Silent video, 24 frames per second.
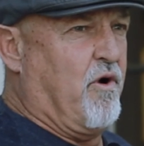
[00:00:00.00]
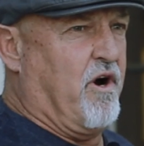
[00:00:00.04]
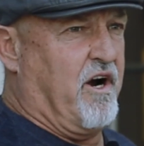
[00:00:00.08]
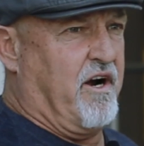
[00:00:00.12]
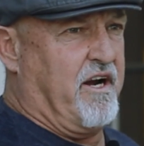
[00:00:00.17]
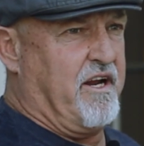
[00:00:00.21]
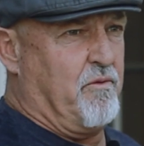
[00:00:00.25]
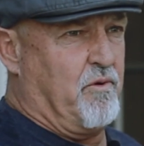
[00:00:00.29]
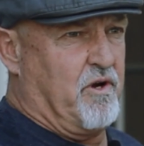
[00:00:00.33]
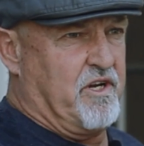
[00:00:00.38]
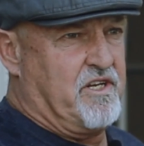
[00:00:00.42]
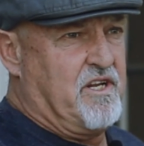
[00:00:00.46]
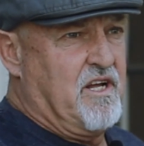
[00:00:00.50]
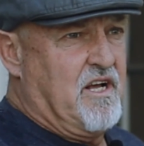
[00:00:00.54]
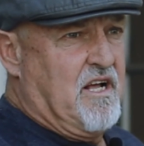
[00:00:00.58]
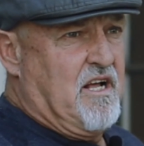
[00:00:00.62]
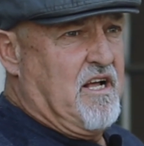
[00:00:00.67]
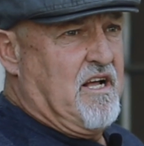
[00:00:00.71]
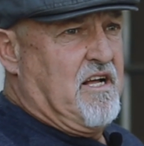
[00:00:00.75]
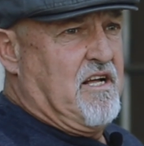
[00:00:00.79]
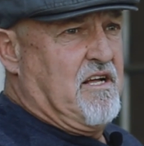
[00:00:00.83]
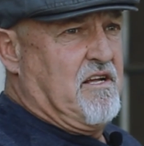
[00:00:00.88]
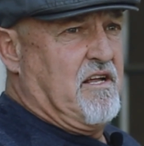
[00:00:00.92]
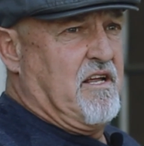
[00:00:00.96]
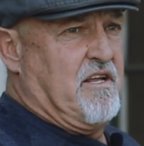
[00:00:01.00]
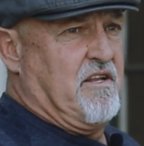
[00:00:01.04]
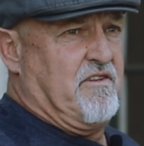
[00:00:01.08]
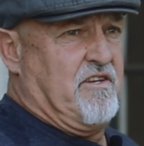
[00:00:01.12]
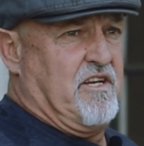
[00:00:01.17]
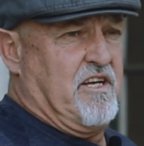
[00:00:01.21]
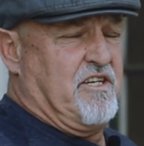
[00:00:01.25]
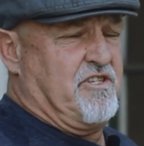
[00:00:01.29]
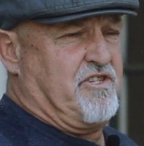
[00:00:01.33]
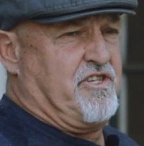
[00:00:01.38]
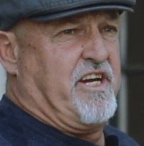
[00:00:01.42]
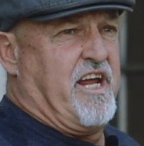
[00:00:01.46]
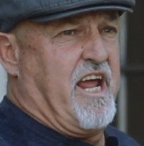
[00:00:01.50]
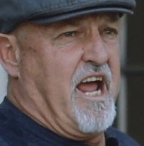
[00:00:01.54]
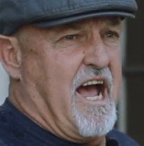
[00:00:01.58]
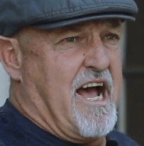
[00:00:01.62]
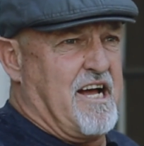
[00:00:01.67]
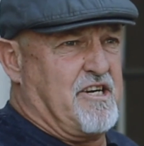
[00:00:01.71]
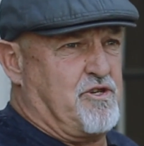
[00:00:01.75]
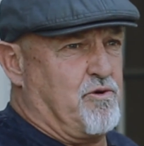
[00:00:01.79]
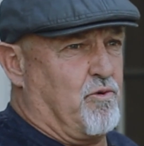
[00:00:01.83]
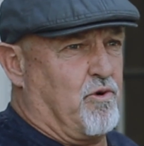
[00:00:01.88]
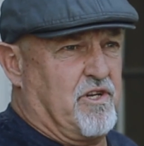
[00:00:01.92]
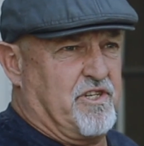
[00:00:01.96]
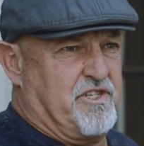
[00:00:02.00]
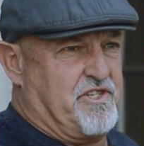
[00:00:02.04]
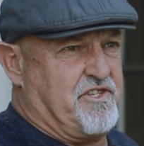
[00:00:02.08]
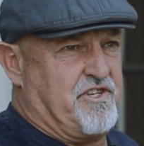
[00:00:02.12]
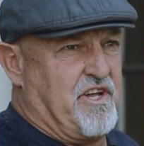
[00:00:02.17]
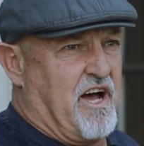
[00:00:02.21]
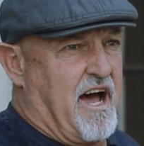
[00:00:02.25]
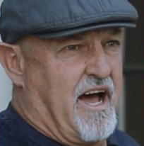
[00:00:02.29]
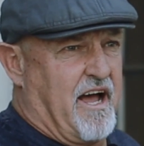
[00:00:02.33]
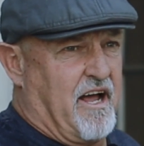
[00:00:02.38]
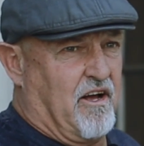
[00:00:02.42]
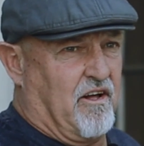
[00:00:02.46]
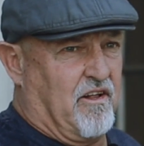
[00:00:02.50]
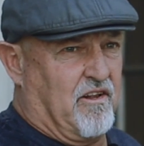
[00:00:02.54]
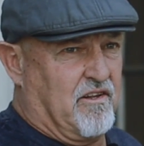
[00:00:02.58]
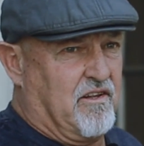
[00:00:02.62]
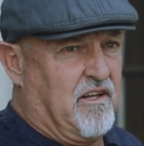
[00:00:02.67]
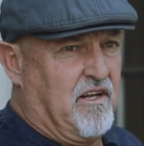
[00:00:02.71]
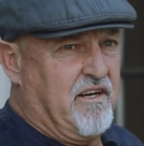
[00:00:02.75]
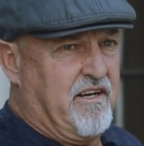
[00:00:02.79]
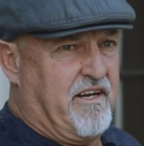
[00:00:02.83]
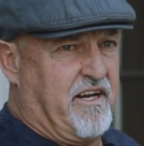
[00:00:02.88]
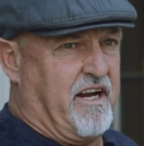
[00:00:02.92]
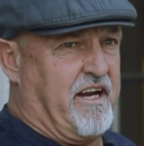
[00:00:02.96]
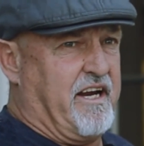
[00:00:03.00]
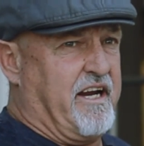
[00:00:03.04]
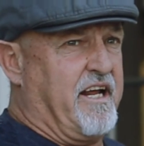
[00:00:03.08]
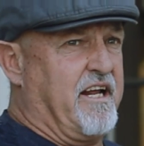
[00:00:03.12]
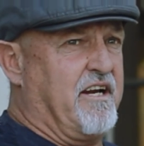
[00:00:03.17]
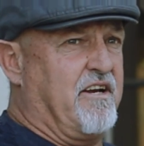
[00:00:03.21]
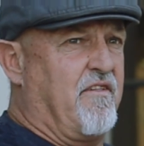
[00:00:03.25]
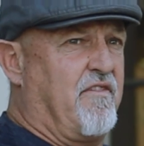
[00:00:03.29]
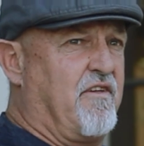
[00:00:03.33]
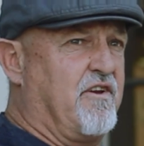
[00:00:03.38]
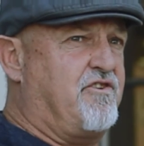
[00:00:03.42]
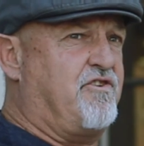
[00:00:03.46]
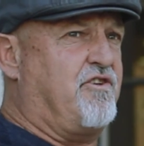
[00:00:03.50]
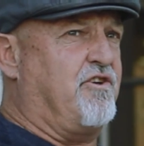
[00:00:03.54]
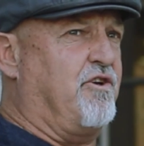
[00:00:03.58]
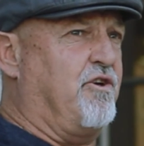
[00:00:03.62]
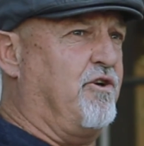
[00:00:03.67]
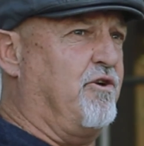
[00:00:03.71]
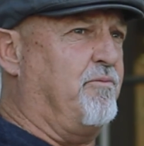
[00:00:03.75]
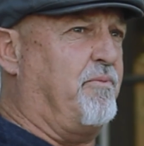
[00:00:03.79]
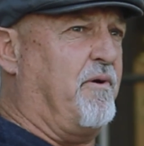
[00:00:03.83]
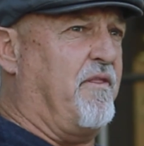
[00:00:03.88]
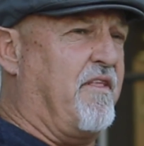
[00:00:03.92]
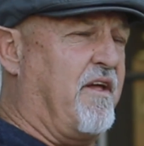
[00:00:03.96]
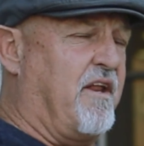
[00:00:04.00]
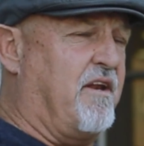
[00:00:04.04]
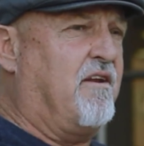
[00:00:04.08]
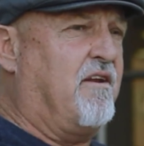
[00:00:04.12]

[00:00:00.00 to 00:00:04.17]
where his casual style getting into the tube, and